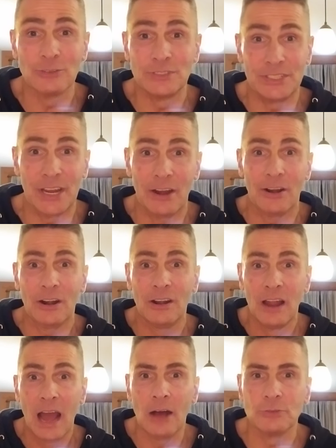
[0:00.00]

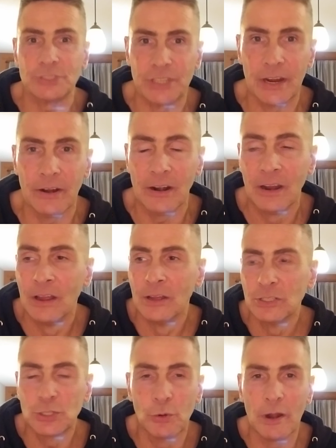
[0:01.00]
dare
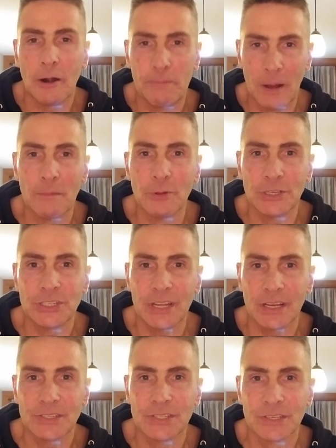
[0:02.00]
Twitter publish
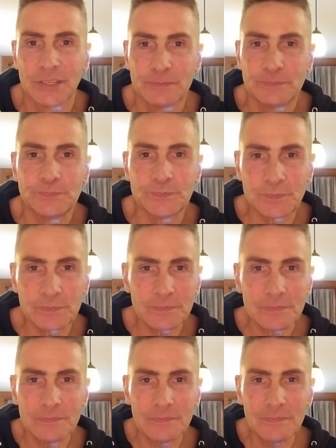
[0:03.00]
this?
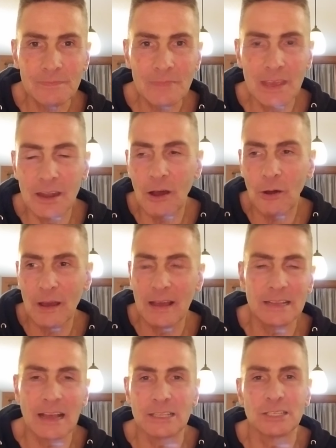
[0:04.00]
You know,
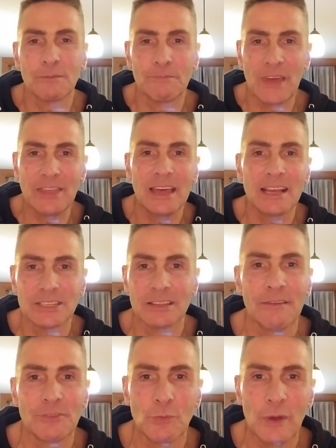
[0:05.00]
they think it's
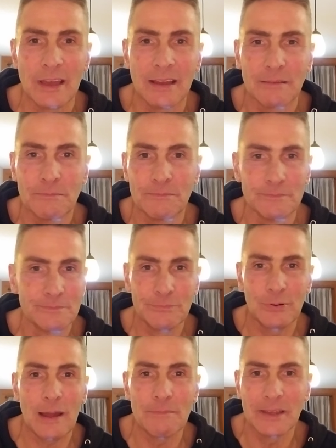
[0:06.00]
left wing
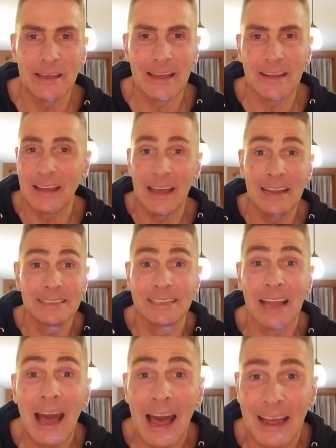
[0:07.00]
propaganda, and it's
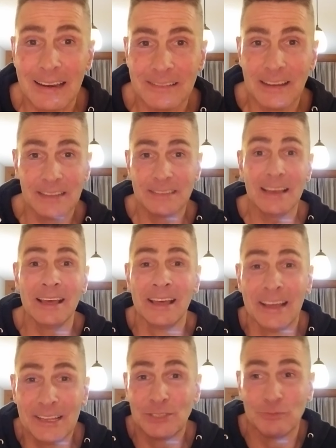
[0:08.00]
not.
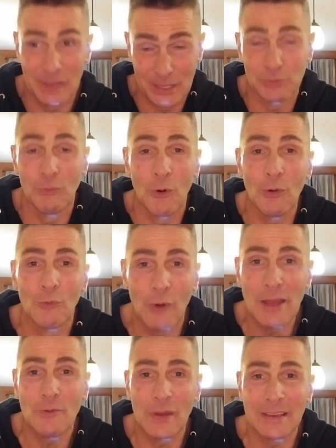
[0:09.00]
It's more
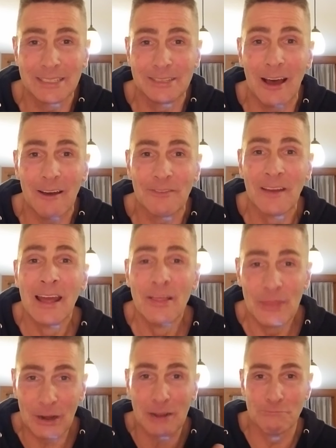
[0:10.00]
right-wing stuff.
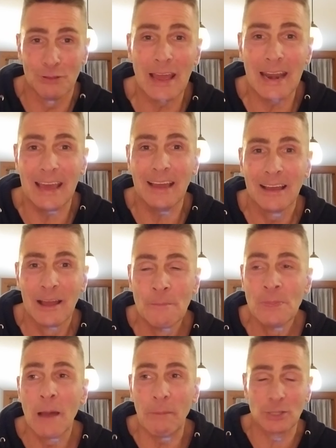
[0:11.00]
They're complaining
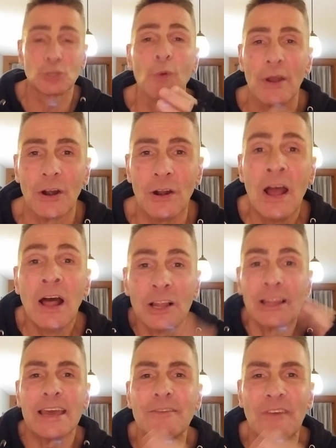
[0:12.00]
about Twitter
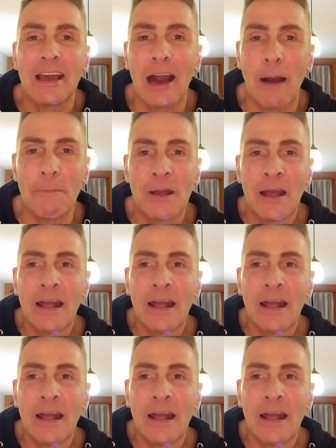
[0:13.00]
leaving up